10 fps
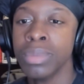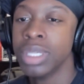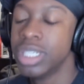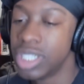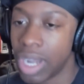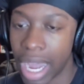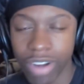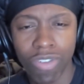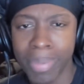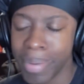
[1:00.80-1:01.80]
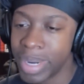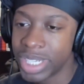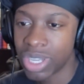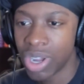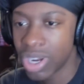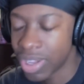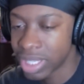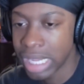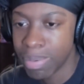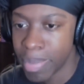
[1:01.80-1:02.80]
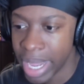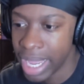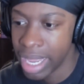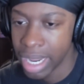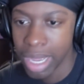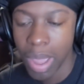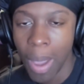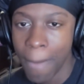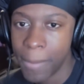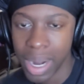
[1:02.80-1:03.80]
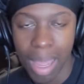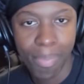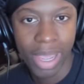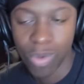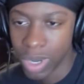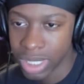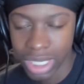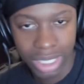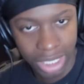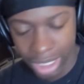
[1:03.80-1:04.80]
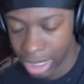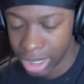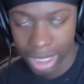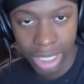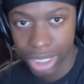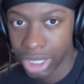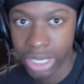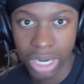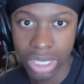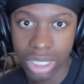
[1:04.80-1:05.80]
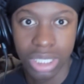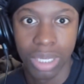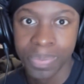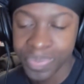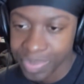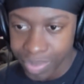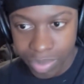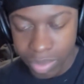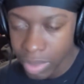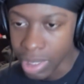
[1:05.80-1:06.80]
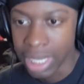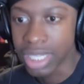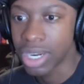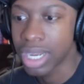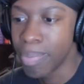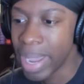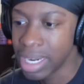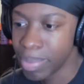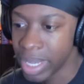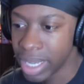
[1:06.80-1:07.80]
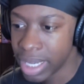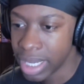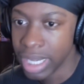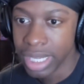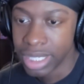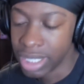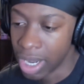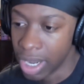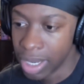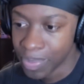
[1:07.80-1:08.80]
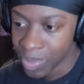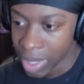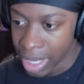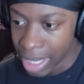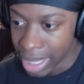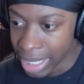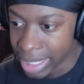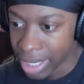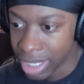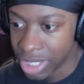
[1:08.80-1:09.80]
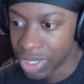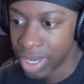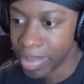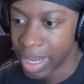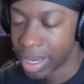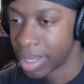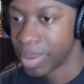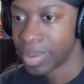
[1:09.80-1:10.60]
So I don't remember the song off the top of my head, but I bet once this ish starts, it's going to come back to me. So let's hear this joint, man.